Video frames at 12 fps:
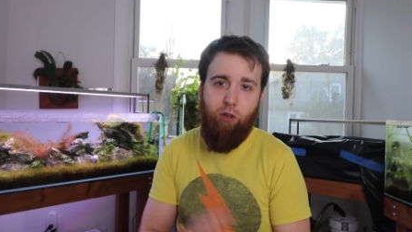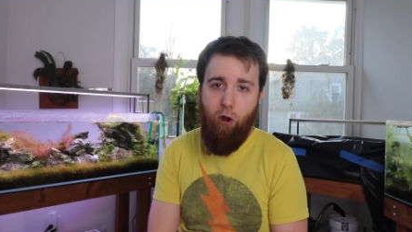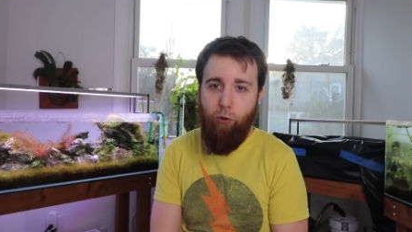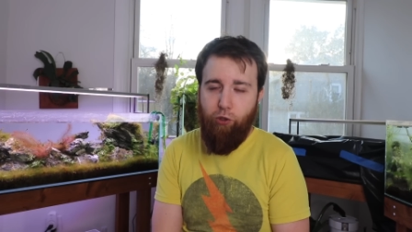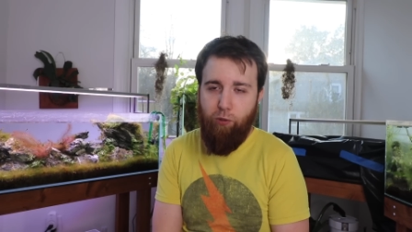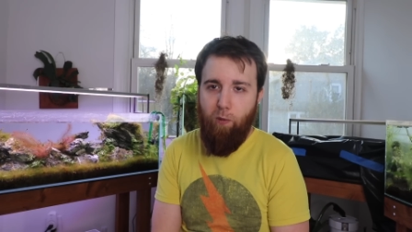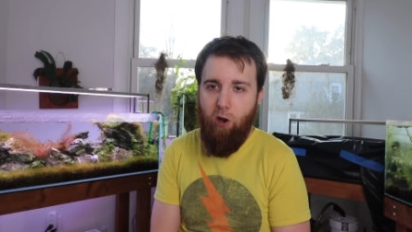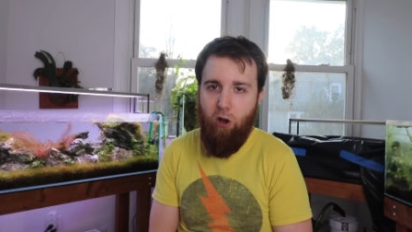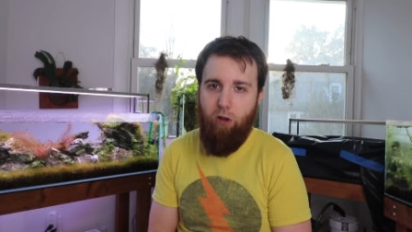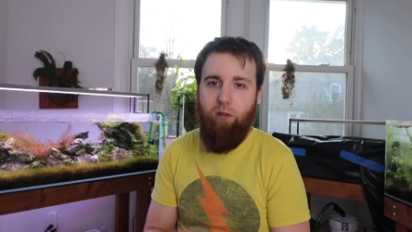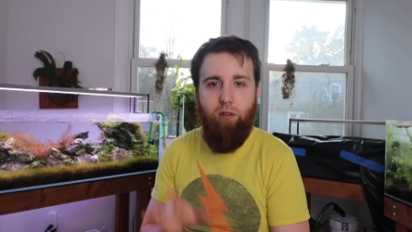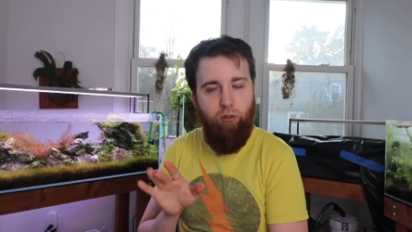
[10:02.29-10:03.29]
go
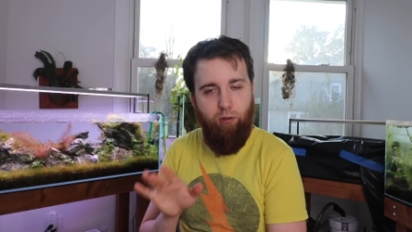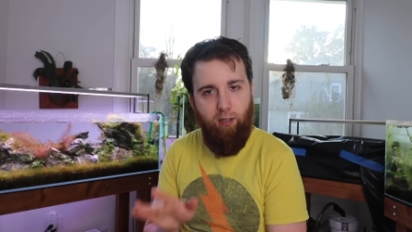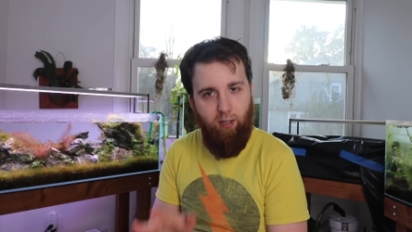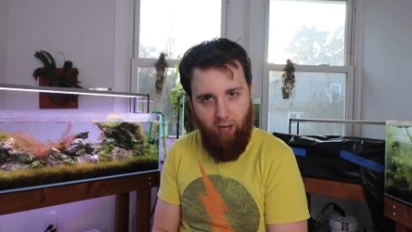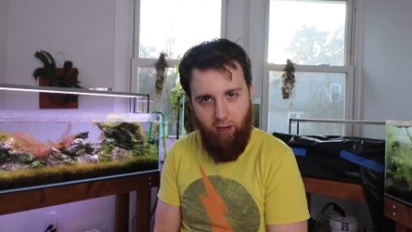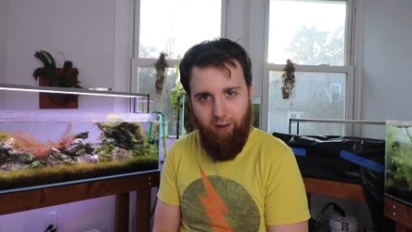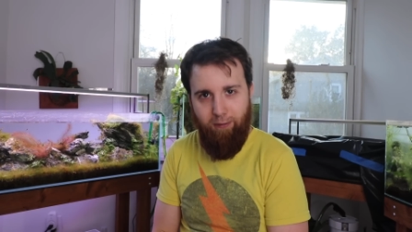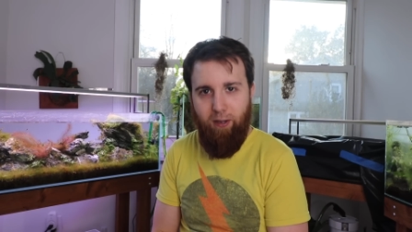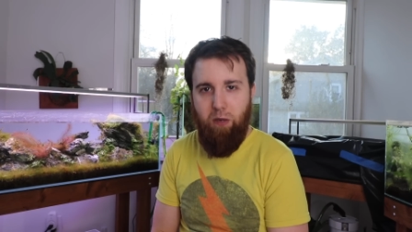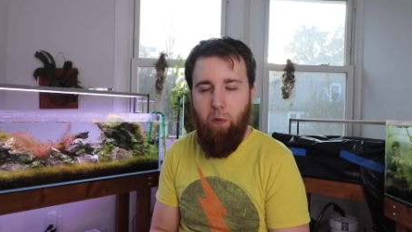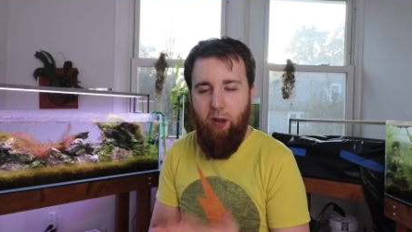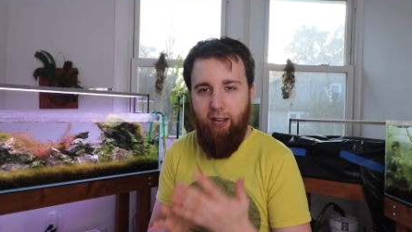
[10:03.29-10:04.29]
small, get your
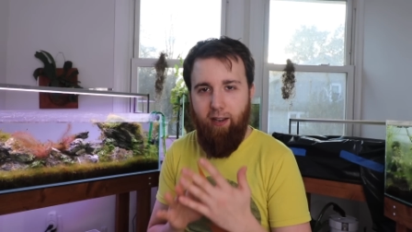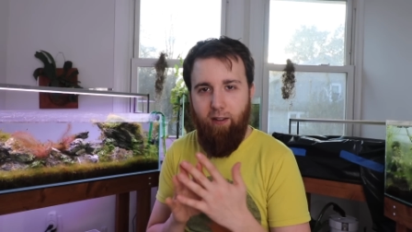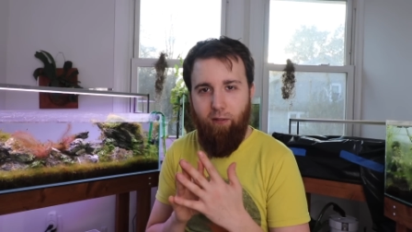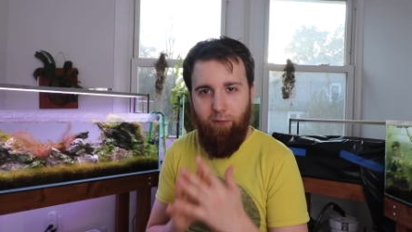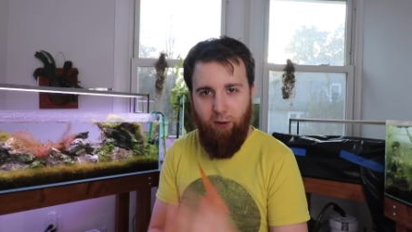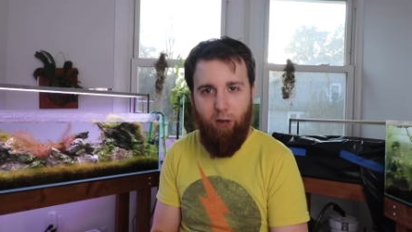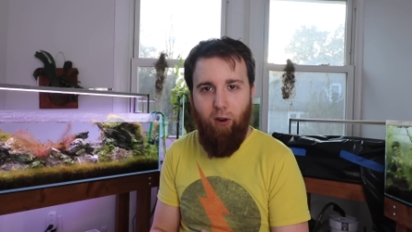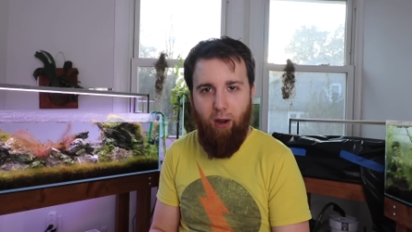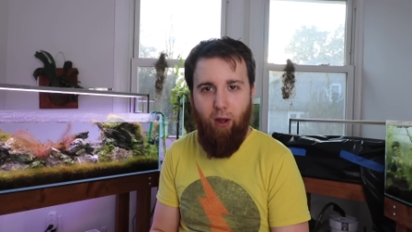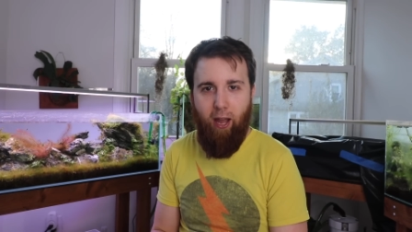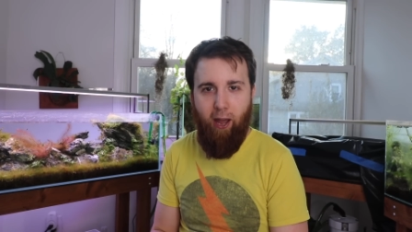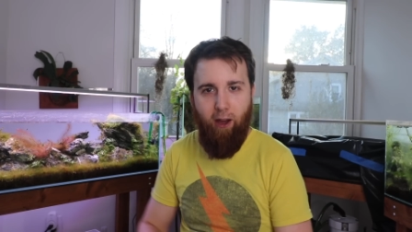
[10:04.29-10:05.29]
feet wet, figure
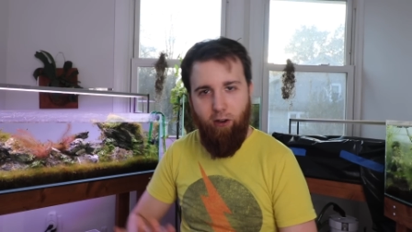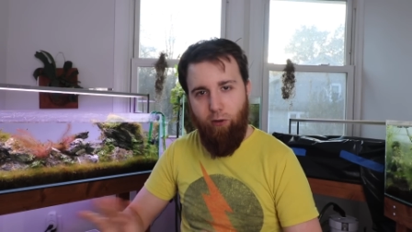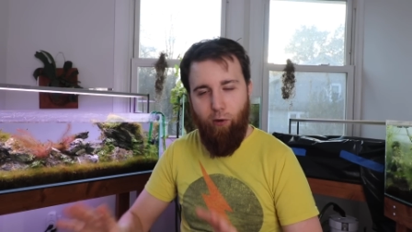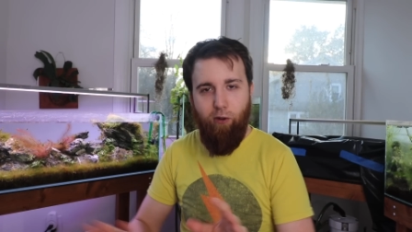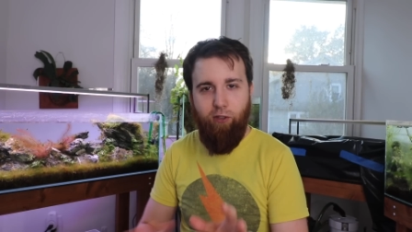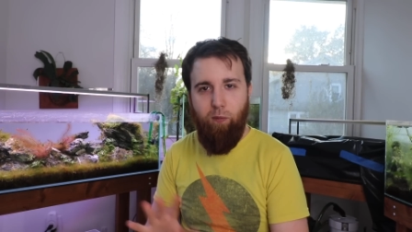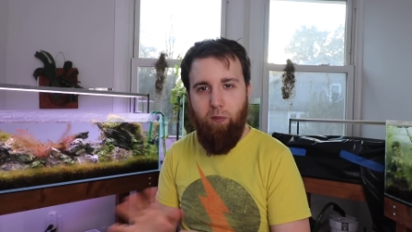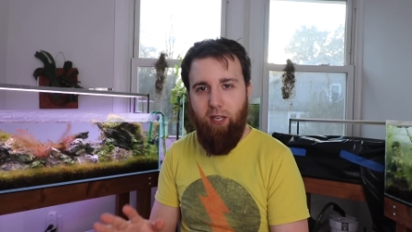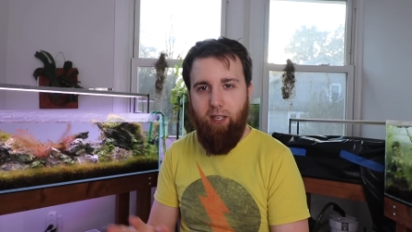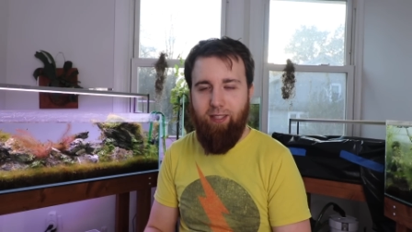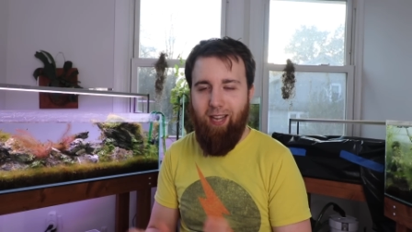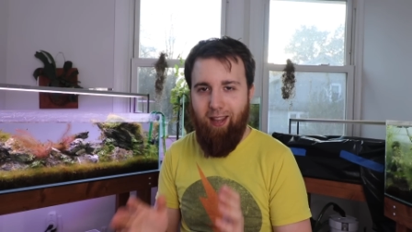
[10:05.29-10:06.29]
out how to grow some
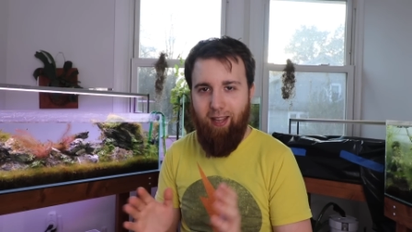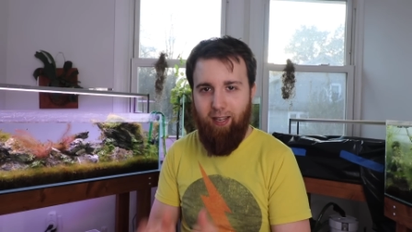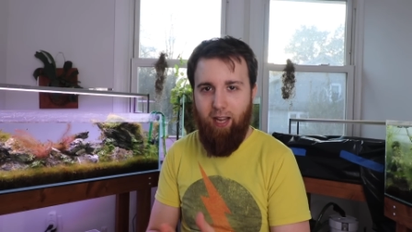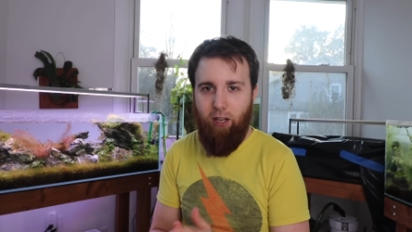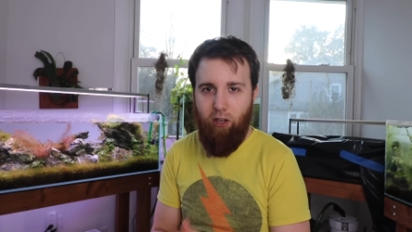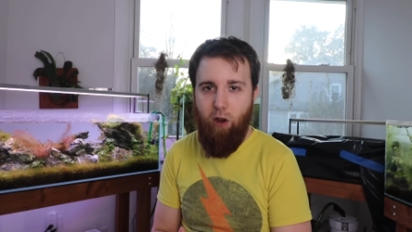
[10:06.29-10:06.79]
things, and then get